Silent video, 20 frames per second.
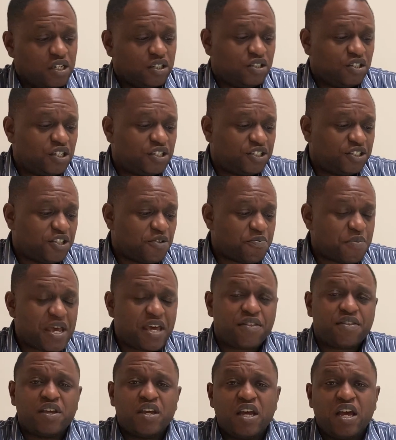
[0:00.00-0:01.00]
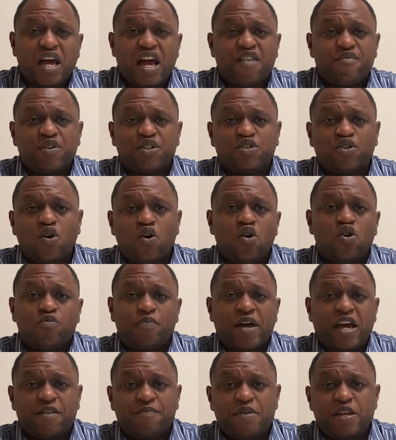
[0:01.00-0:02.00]
So this is the myth. I've been
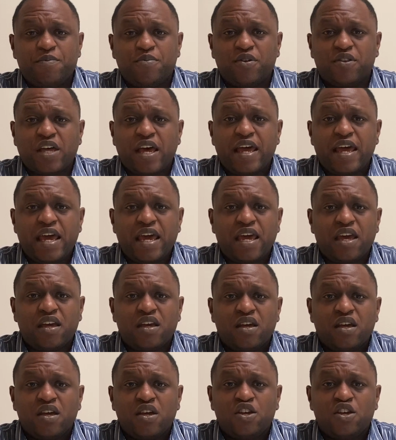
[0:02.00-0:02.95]
told by people that, hey,